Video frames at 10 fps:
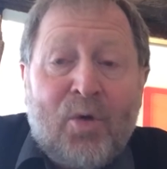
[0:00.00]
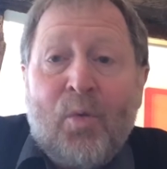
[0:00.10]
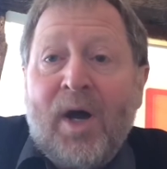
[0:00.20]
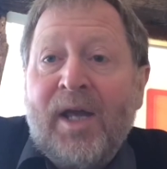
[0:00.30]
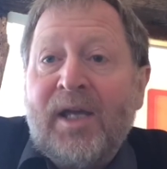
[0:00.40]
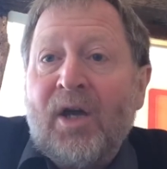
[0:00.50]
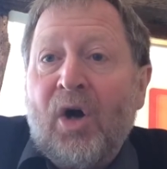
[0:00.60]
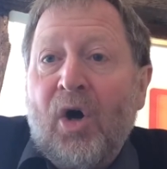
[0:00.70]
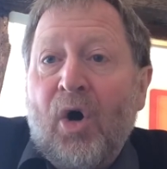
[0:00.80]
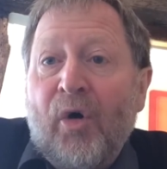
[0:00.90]
the way
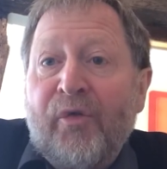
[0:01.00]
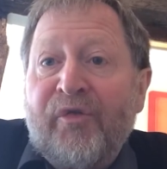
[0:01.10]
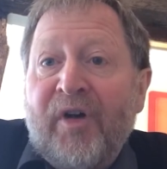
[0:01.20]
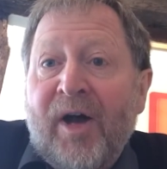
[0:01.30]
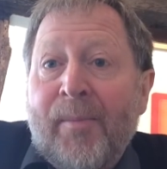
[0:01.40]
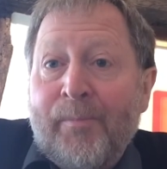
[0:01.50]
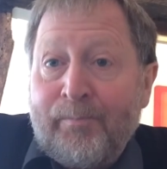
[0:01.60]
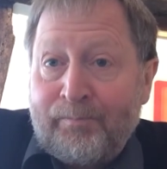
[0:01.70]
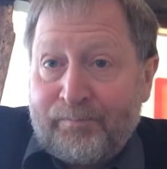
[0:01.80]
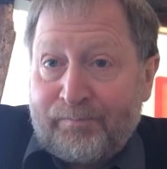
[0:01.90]
of
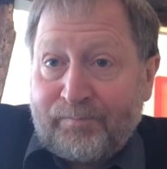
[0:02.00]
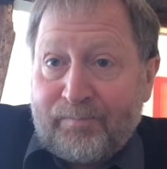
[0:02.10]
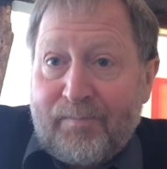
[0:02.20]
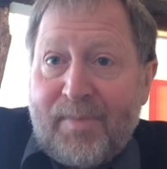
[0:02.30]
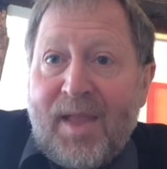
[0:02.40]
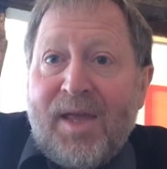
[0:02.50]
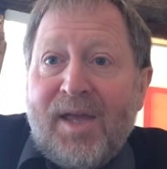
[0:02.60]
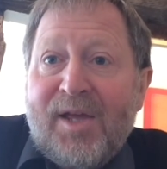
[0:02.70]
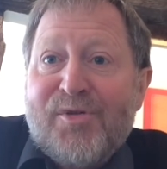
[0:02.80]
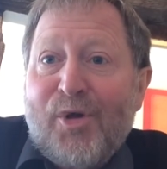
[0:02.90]

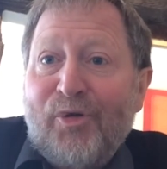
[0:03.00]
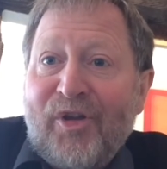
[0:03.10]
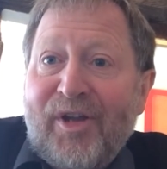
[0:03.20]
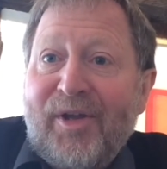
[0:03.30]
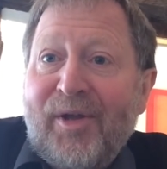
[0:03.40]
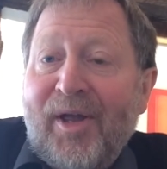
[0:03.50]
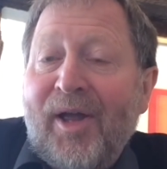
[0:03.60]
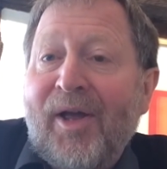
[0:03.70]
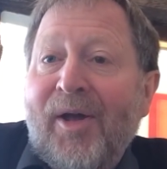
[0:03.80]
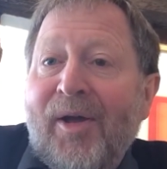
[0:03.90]
exotic
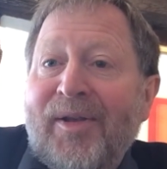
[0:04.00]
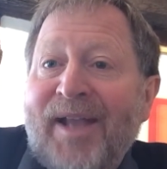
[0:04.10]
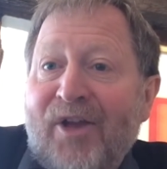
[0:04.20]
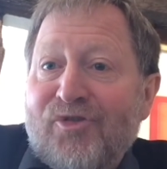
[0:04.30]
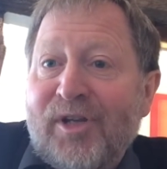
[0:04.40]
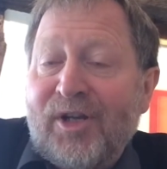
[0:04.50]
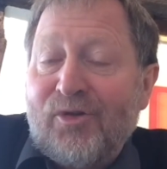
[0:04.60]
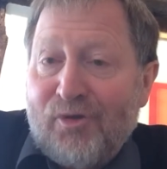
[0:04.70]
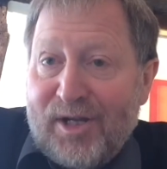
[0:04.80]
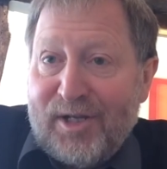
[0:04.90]
natural
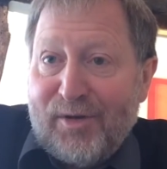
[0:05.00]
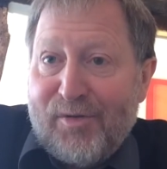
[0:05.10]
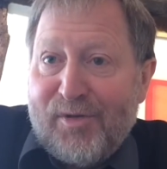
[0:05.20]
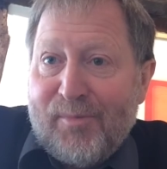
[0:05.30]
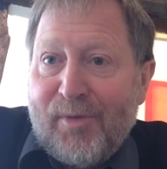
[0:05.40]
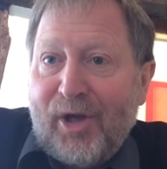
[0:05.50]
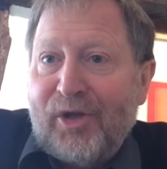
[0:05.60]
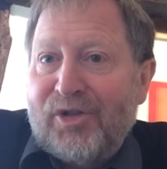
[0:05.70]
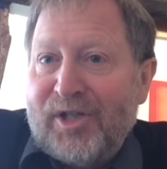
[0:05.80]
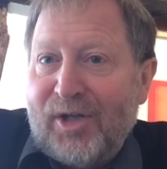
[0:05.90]
ingredients that might
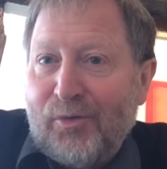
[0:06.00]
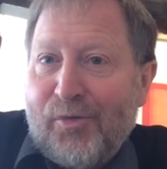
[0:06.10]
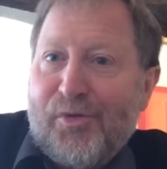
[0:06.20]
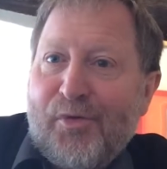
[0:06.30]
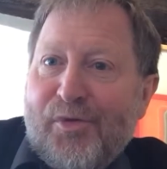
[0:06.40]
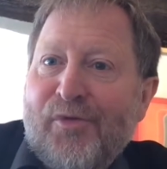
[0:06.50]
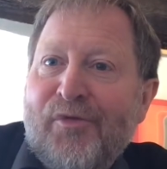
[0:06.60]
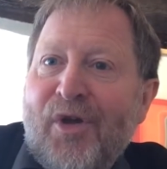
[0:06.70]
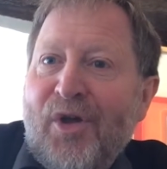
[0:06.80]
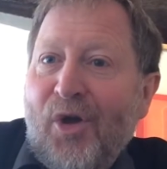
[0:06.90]
contain all sorts of
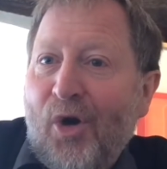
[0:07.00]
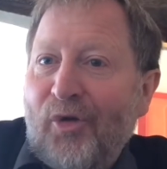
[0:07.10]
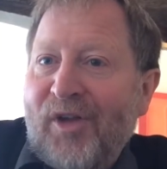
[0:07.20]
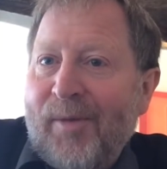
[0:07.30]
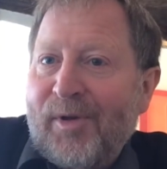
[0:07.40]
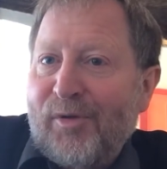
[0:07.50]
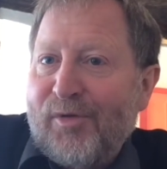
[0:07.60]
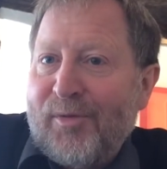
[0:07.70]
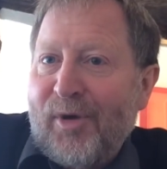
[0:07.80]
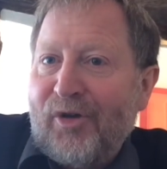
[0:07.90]
odd chemicals
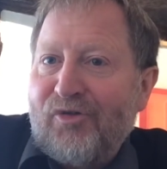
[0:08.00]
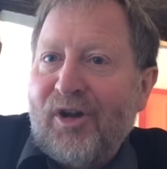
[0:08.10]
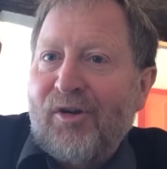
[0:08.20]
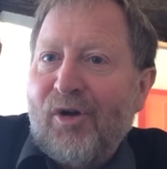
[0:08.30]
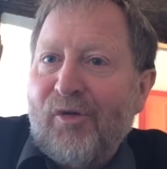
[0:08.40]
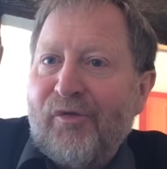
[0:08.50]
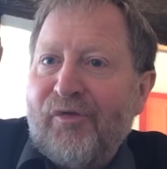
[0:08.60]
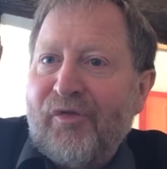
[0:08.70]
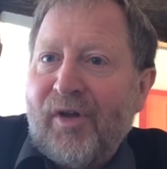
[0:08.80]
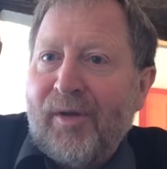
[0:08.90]
that might trigger
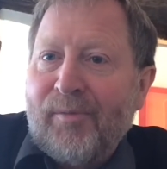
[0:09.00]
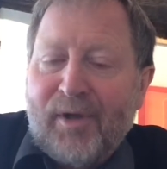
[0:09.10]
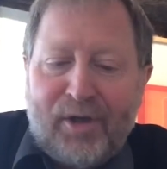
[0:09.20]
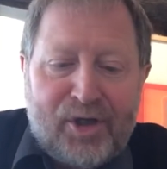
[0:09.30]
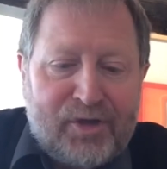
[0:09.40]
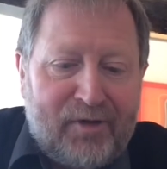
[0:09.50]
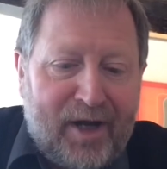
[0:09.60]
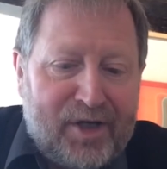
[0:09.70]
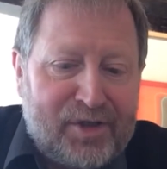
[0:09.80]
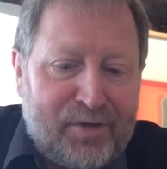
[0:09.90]
off allergic
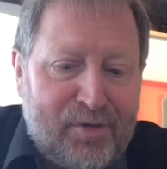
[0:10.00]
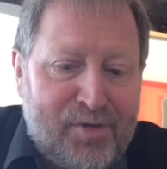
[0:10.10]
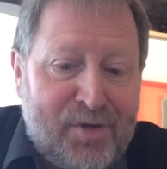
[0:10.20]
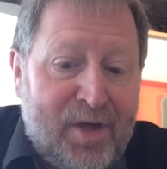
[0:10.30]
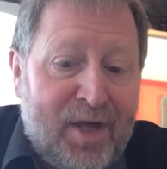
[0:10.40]
reactions.